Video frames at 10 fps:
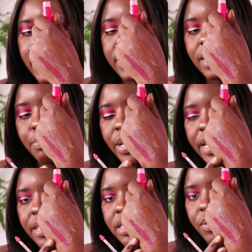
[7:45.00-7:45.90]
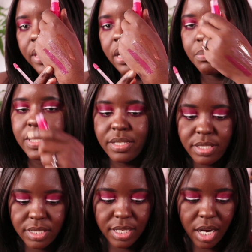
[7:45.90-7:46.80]
yeah, let's apply this on the lips and
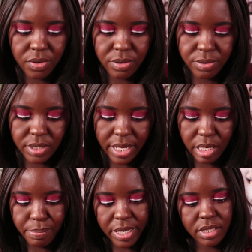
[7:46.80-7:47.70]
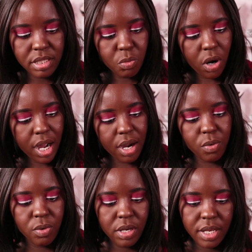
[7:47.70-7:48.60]
see how it looks like. But
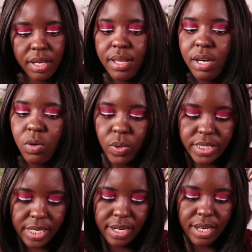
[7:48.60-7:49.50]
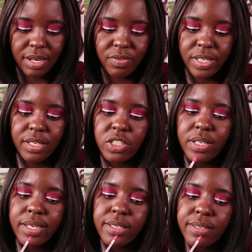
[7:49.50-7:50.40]
wow, what a lovely
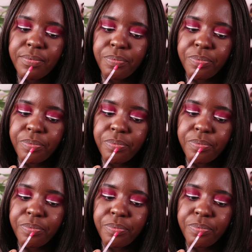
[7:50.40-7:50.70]
shade.